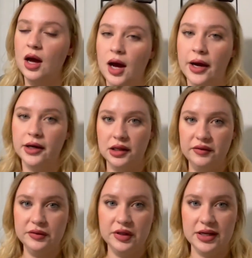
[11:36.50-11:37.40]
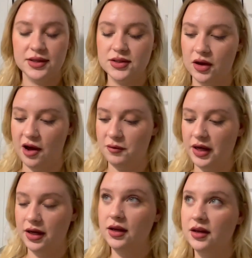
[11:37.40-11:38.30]
I didn't even realize I still have
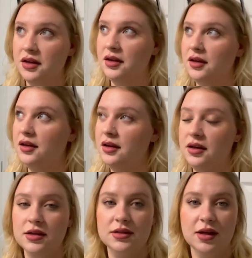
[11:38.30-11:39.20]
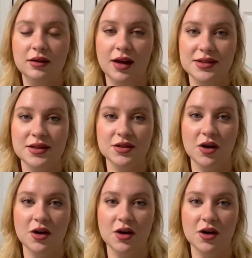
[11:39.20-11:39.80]
my sunglasses